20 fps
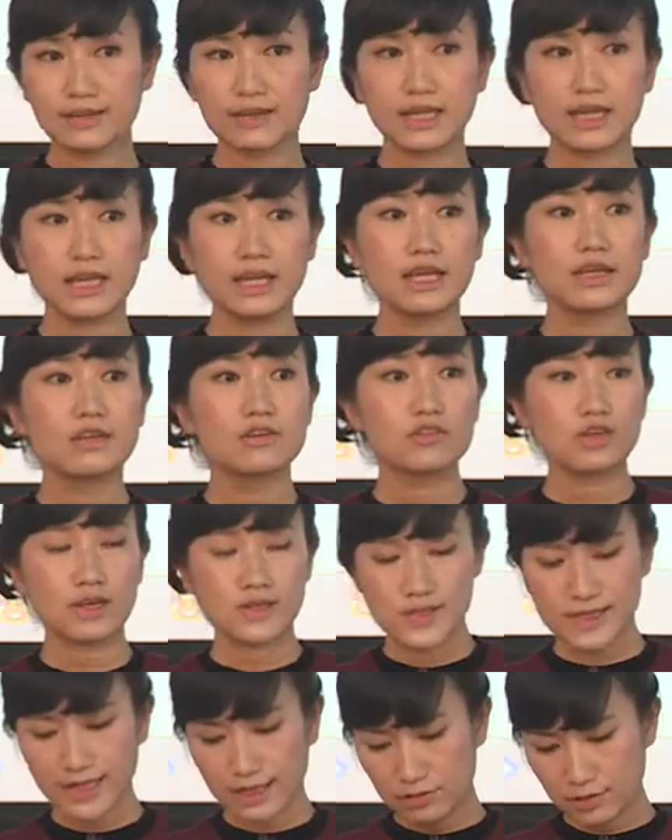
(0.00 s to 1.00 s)
the
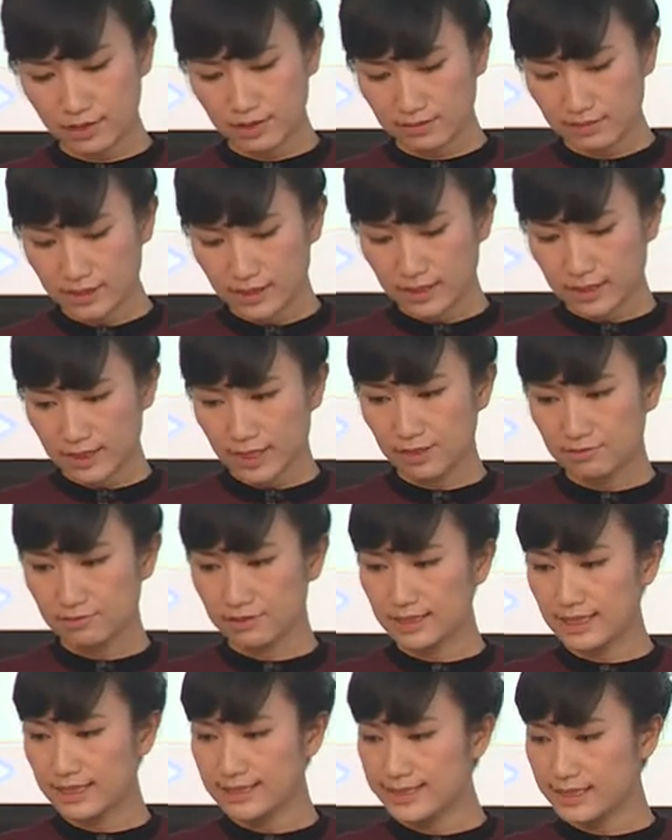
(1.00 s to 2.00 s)
translating of
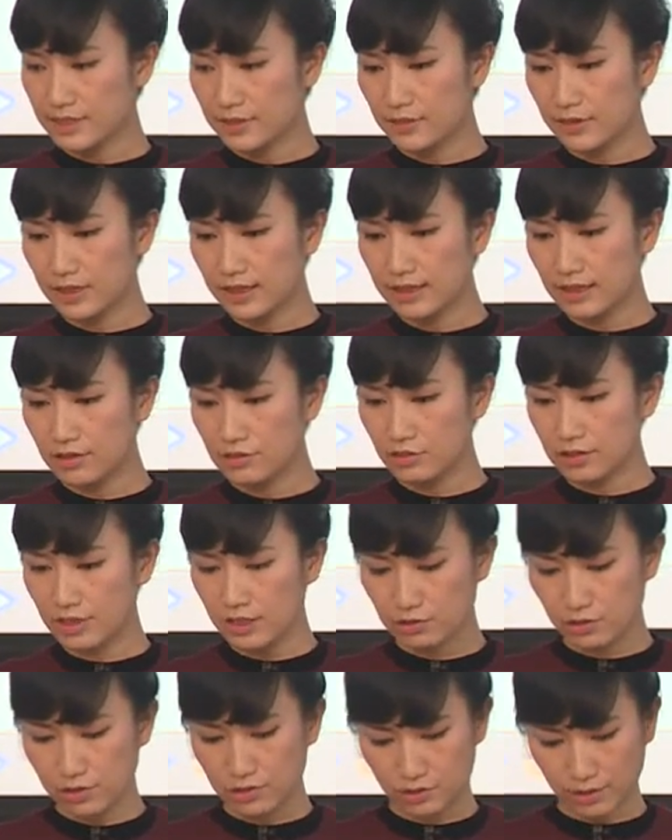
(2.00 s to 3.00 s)
classical English
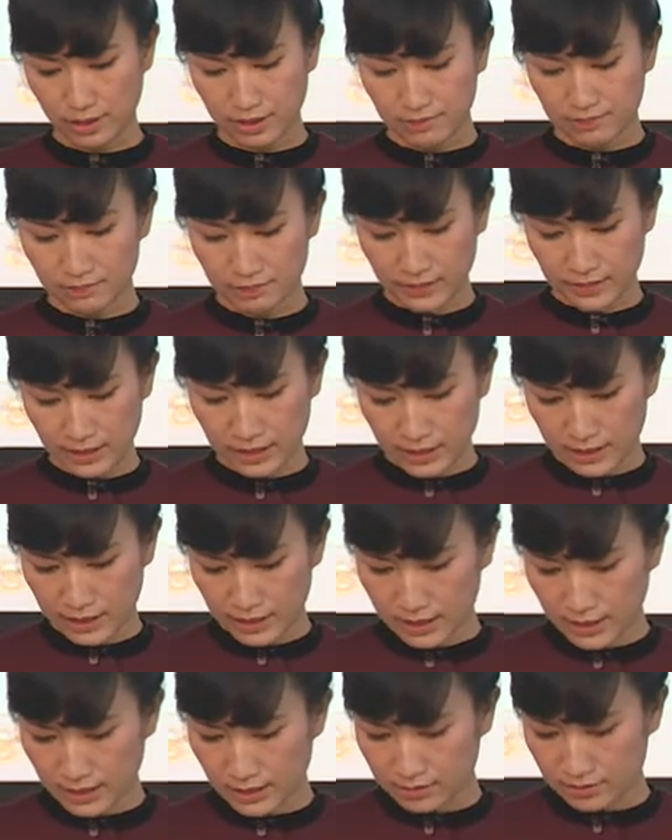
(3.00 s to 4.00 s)
literature,
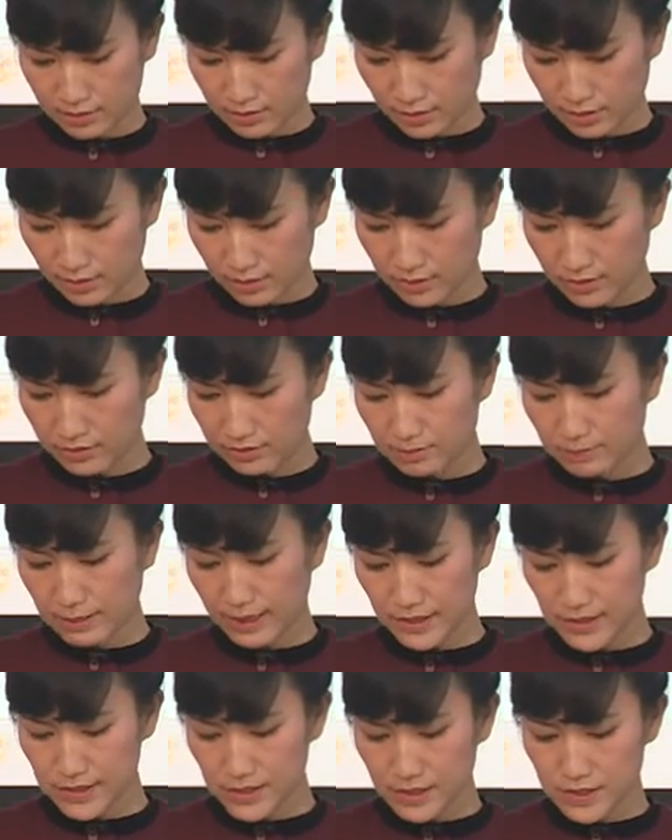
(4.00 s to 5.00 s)
and the
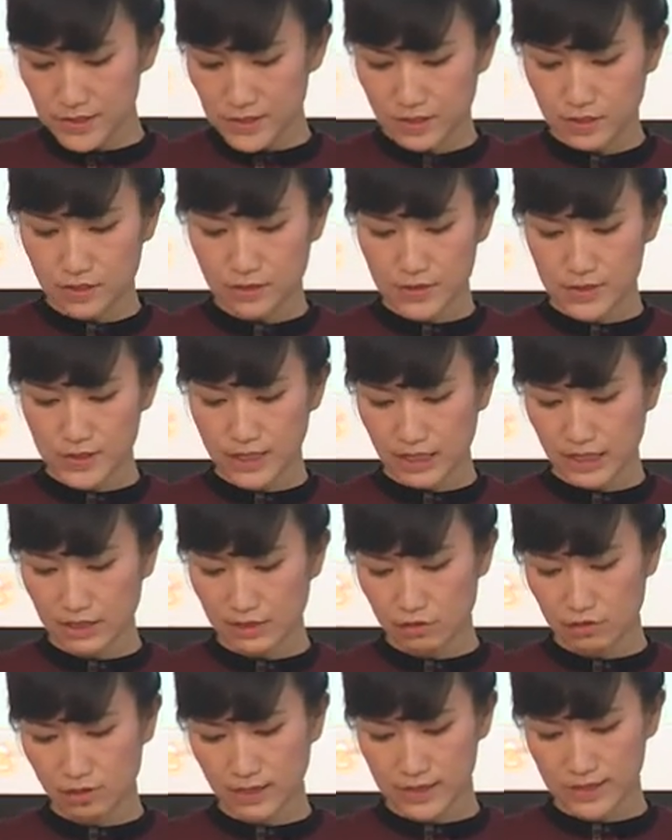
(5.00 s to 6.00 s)
methods used in the
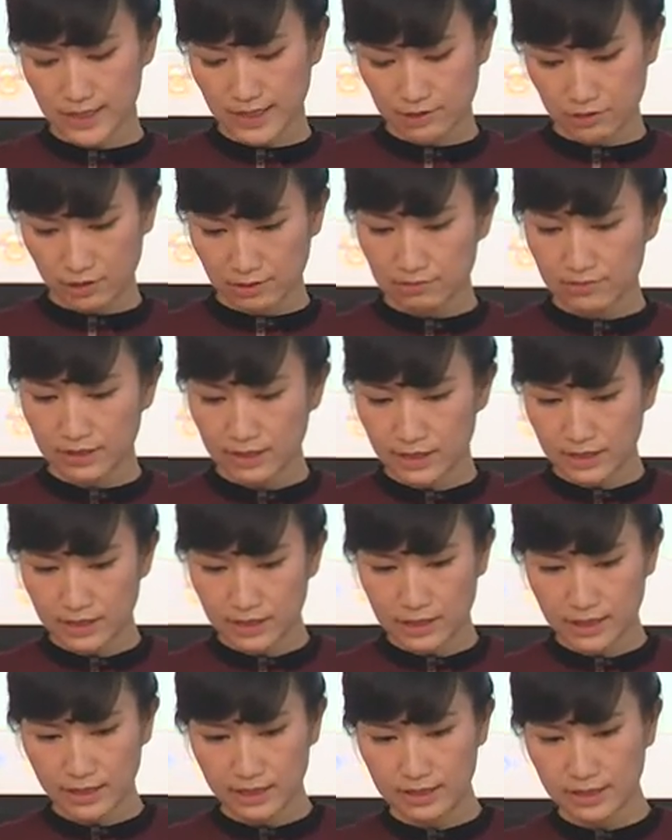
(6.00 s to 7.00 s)
translating,
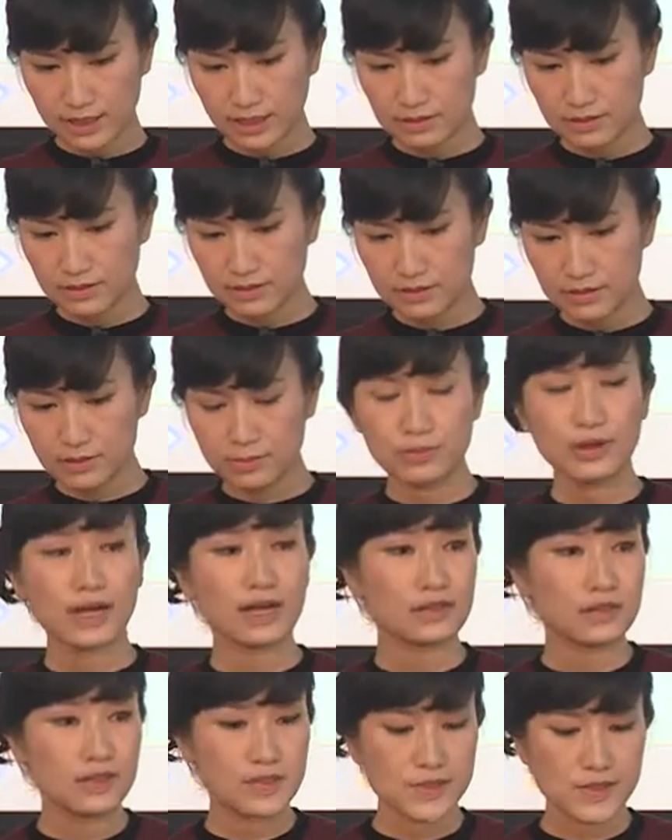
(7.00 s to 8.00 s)
and then the
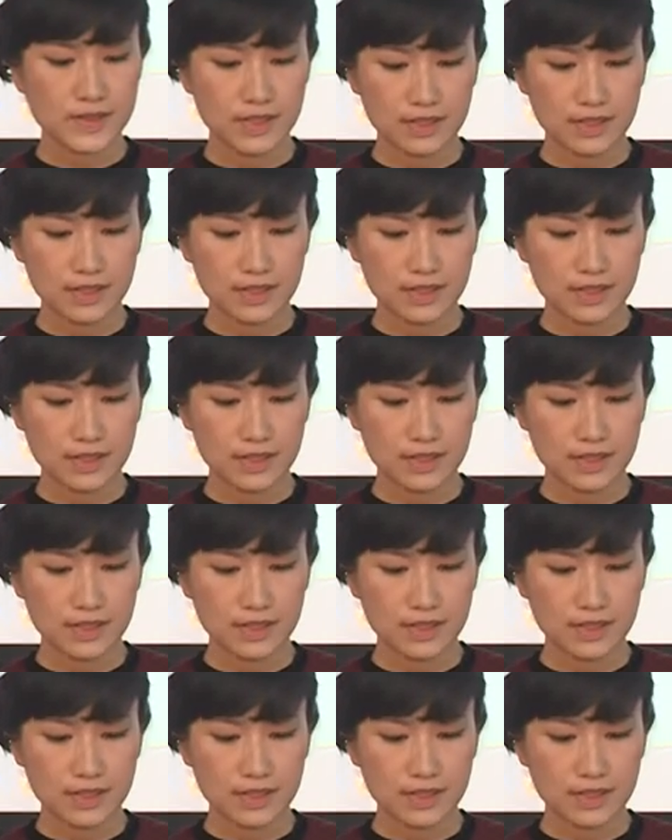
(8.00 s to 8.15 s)
practice,